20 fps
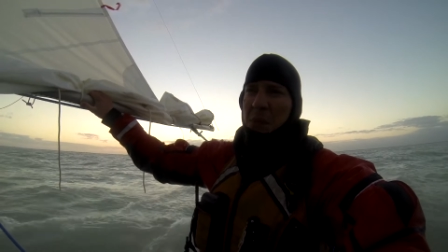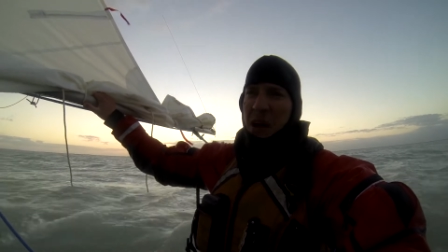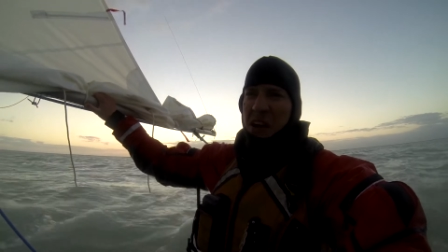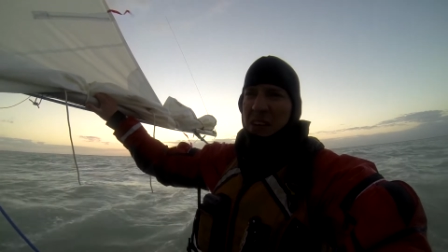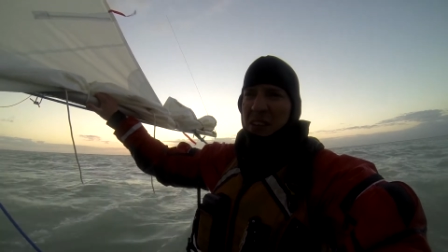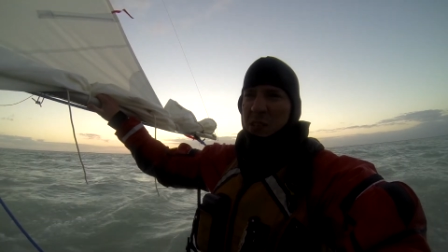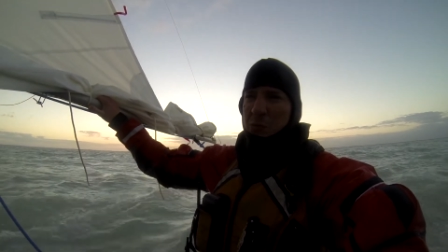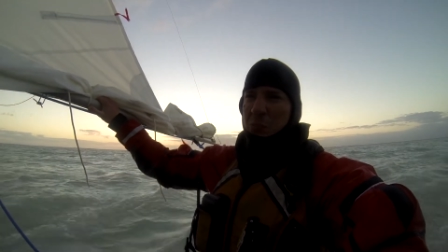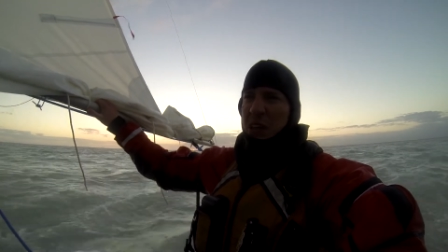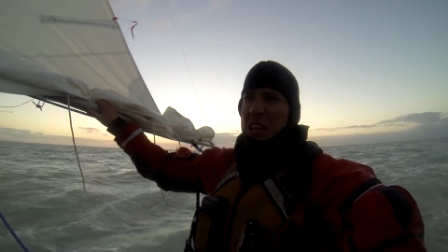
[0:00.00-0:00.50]
my
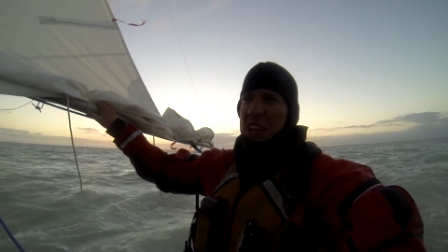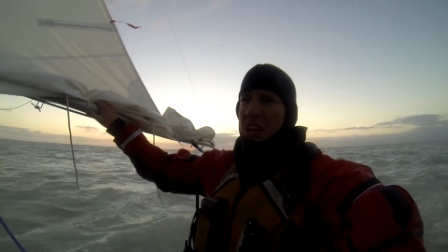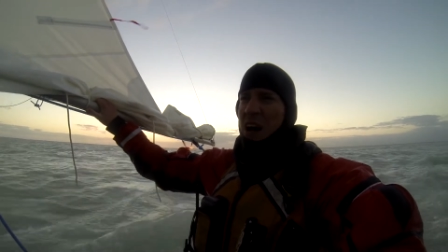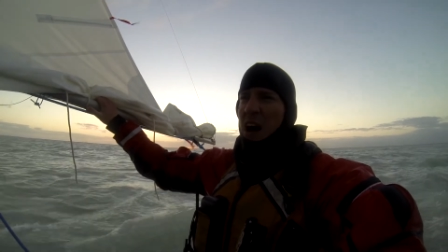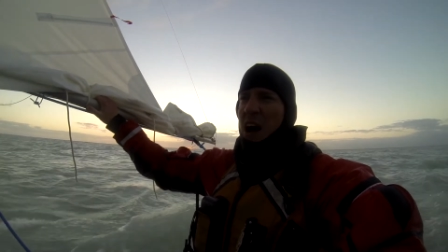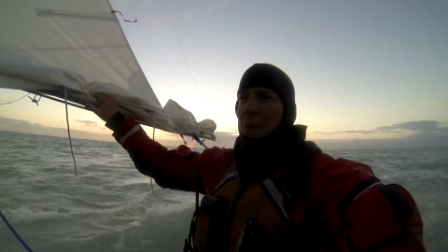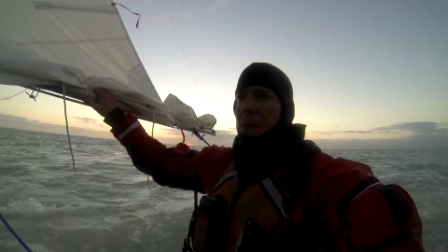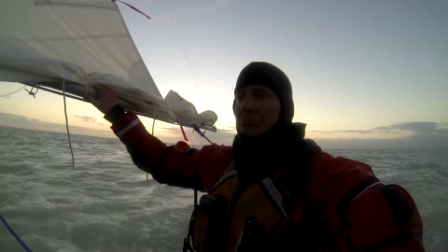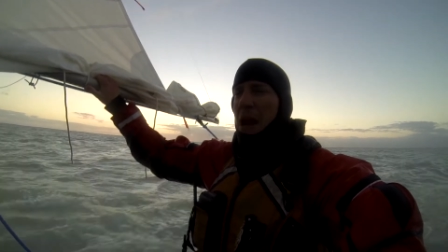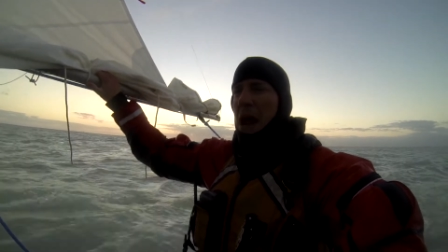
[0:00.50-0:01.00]
speed
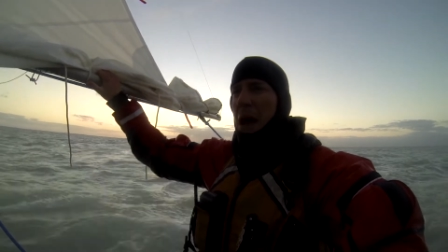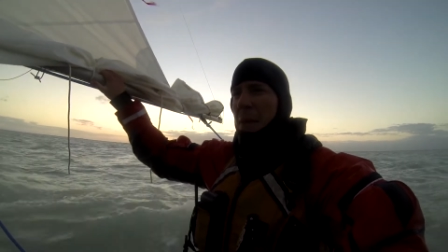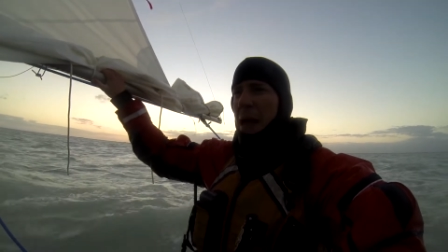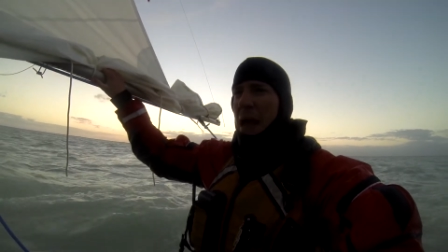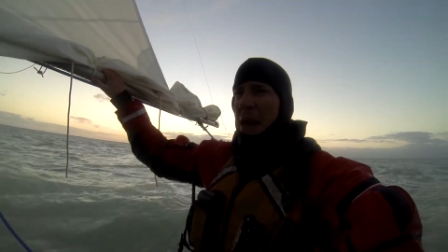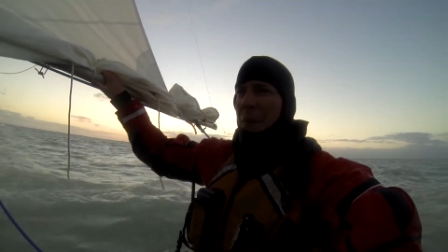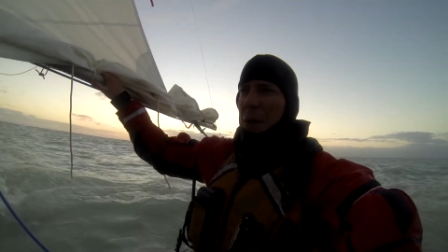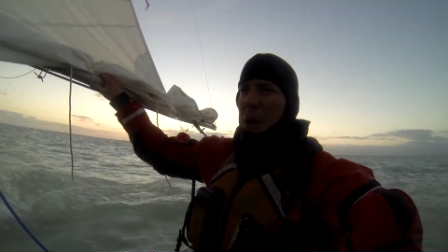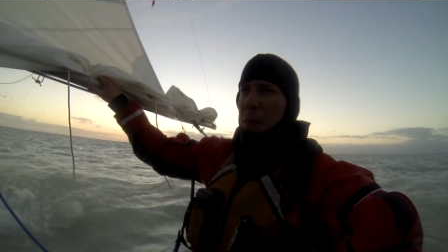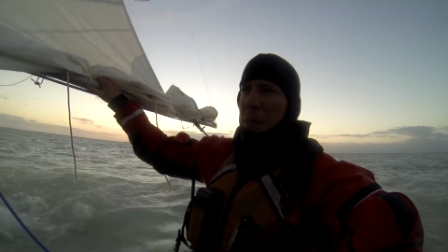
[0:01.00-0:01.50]
up, and I'm
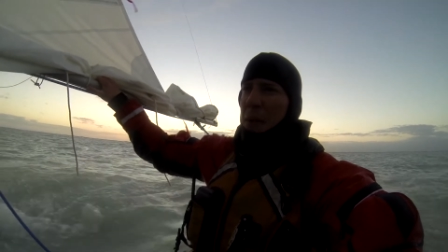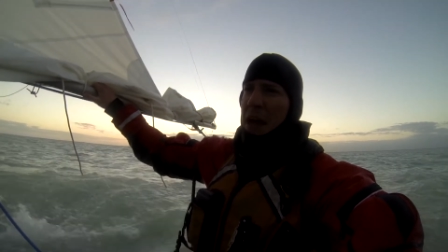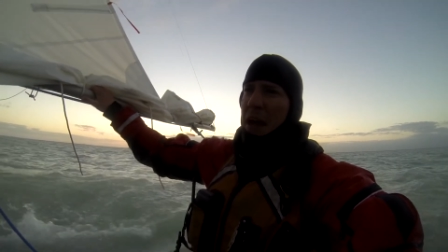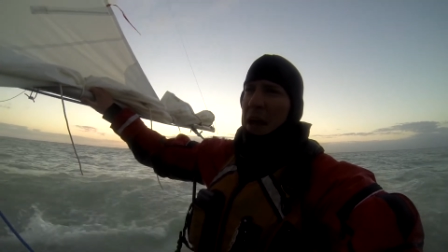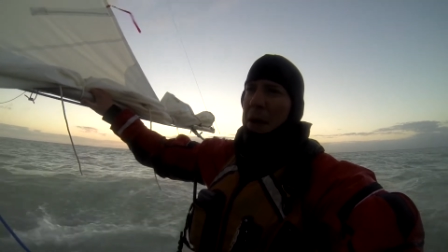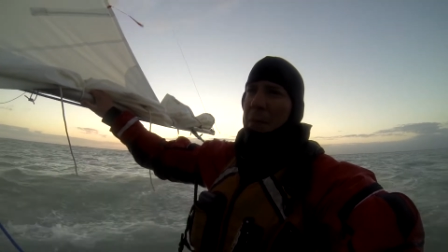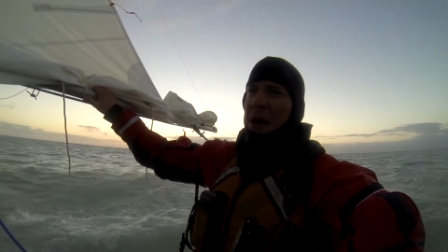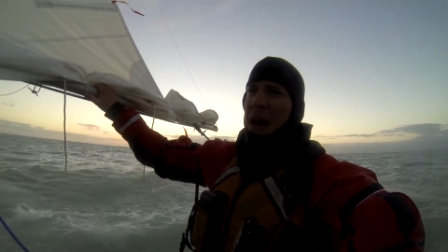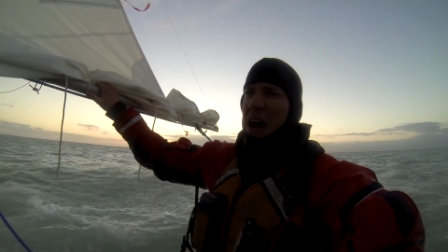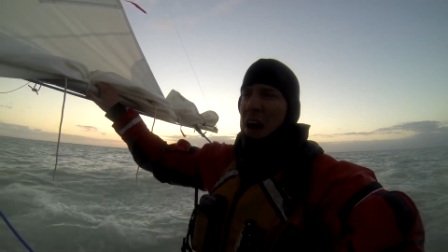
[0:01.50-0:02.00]
able to make
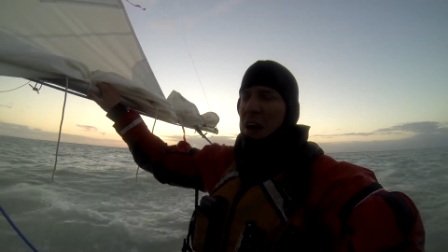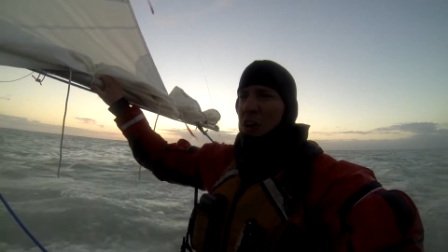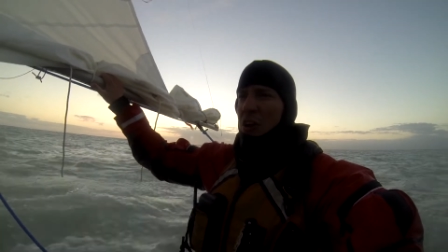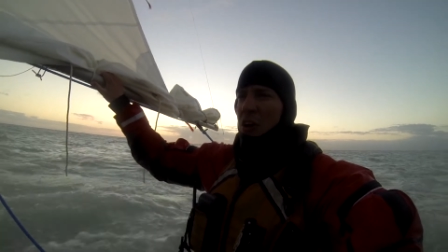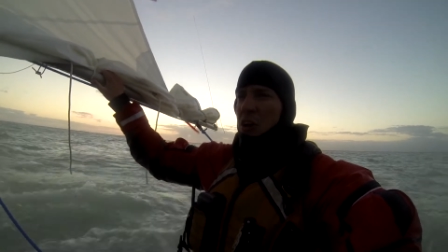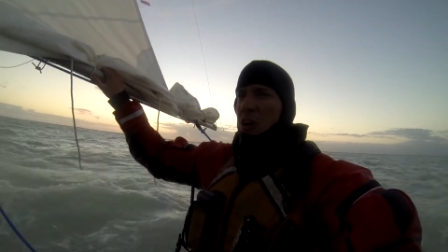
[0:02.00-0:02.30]
about